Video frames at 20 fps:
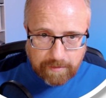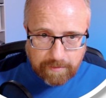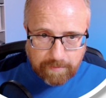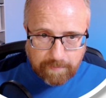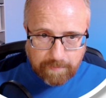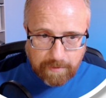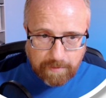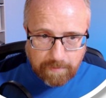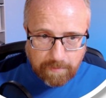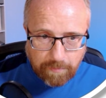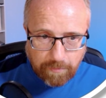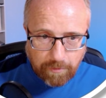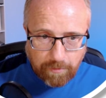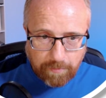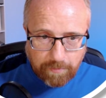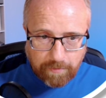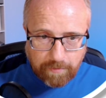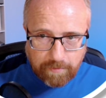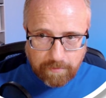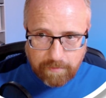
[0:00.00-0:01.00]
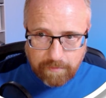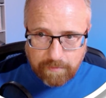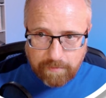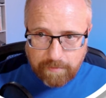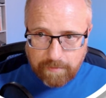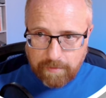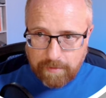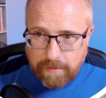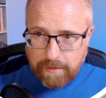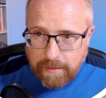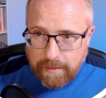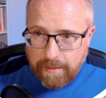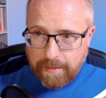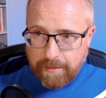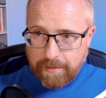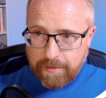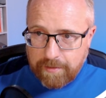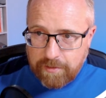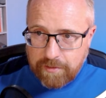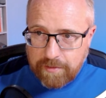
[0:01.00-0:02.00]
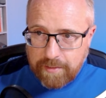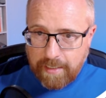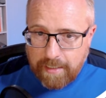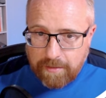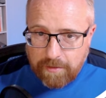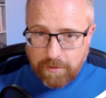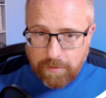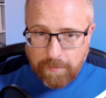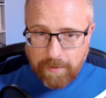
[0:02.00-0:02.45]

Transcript: maybe purple, stacked on